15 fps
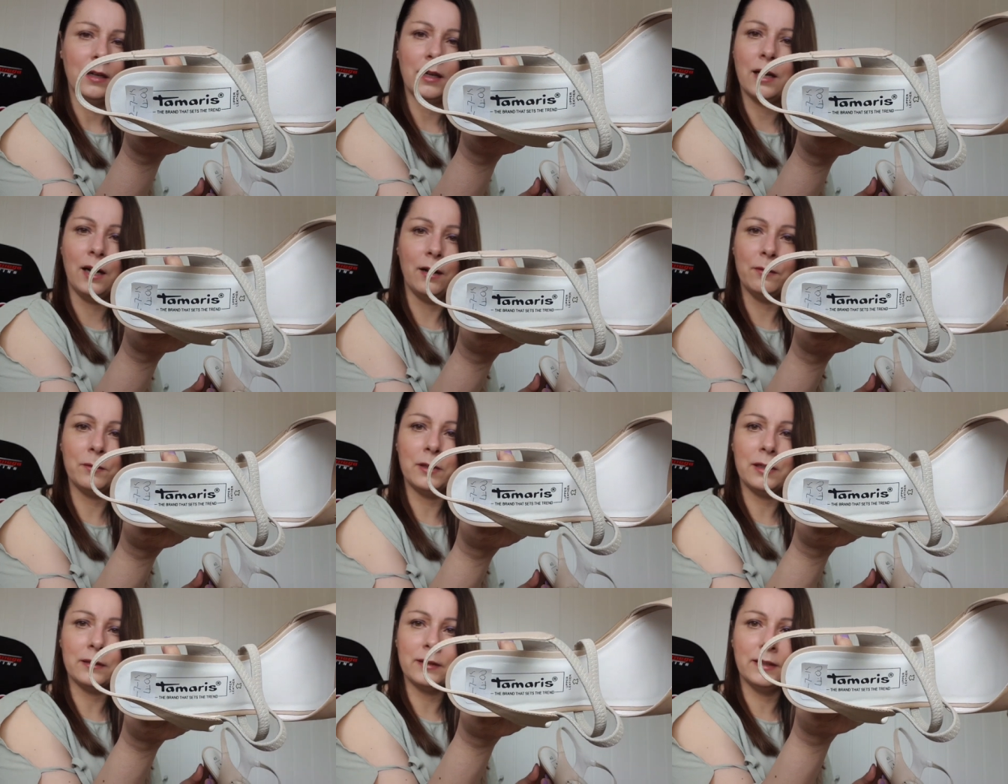I
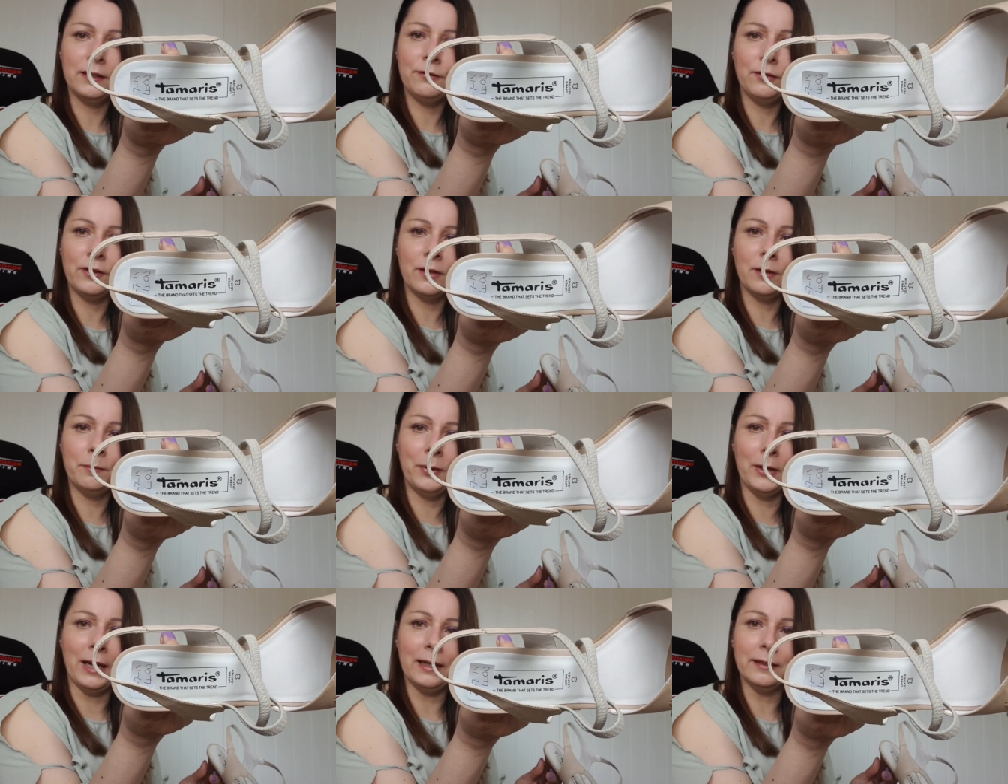can't. I don't know if you
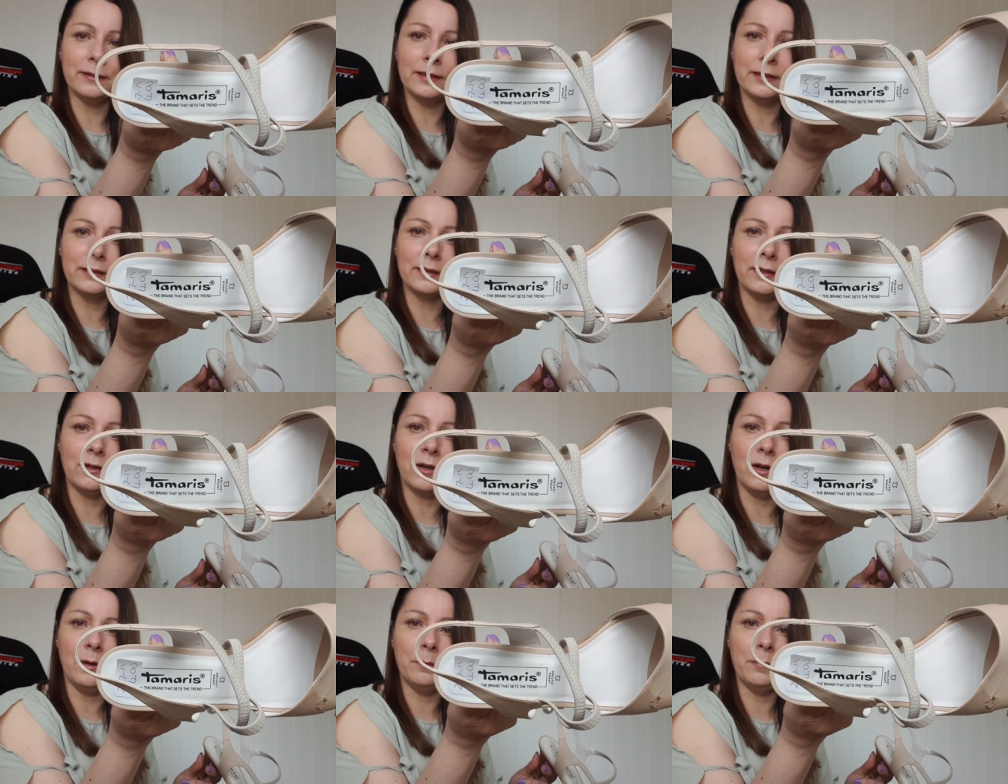can pronounce it because
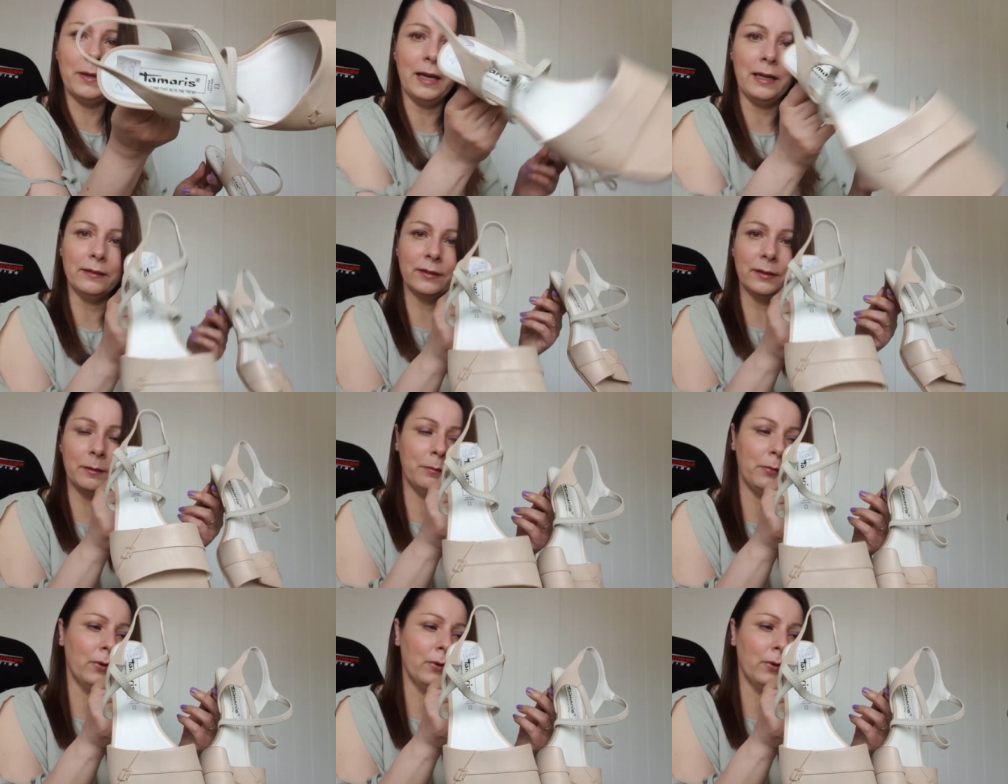I can't pronounce it.